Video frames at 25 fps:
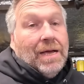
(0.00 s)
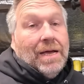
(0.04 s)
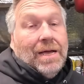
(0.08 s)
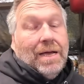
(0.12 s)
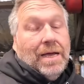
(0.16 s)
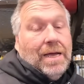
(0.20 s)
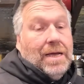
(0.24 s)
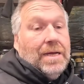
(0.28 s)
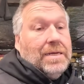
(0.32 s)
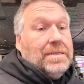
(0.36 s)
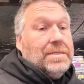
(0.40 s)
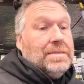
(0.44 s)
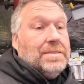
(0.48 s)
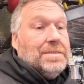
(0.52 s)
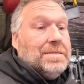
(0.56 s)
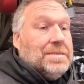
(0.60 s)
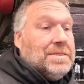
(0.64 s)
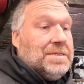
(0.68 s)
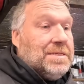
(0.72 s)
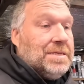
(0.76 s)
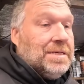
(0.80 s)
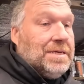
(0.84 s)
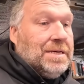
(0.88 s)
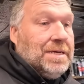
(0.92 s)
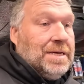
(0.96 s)

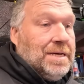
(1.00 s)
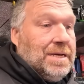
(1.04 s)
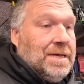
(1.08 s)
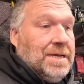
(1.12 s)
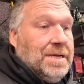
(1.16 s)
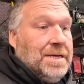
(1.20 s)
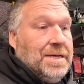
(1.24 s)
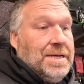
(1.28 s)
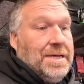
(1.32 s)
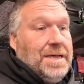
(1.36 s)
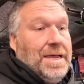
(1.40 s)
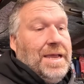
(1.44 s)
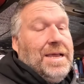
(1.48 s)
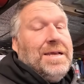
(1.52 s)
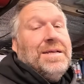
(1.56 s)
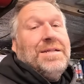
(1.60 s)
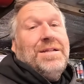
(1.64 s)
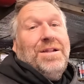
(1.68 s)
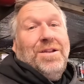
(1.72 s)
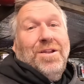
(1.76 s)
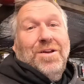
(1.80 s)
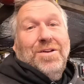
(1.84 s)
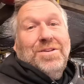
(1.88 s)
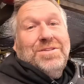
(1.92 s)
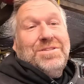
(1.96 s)
And yeah,
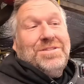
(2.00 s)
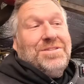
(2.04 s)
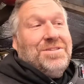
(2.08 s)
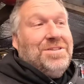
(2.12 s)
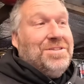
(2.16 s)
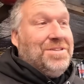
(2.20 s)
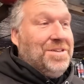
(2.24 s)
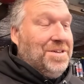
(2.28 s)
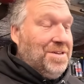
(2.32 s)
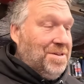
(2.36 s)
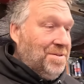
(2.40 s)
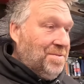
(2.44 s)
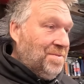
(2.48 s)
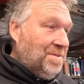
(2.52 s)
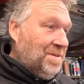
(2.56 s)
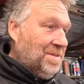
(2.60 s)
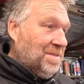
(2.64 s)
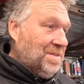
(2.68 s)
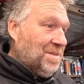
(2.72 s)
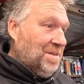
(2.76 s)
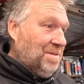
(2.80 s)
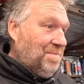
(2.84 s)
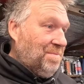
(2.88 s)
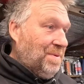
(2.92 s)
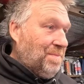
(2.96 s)
lots to do.
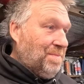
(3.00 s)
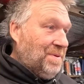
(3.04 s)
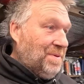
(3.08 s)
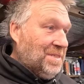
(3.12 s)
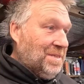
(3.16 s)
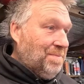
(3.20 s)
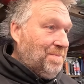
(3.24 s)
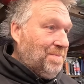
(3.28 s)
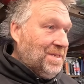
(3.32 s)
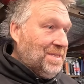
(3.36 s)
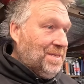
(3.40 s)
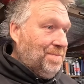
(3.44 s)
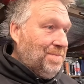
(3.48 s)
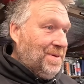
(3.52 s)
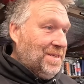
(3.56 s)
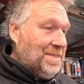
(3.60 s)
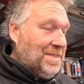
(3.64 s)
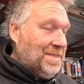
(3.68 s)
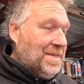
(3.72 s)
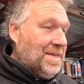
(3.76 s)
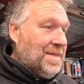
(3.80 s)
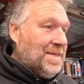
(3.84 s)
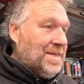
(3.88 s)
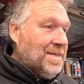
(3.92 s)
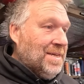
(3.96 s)
It's going to be
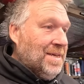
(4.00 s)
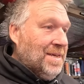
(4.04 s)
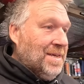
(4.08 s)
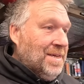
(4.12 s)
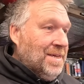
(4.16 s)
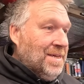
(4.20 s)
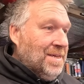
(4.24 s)
busy.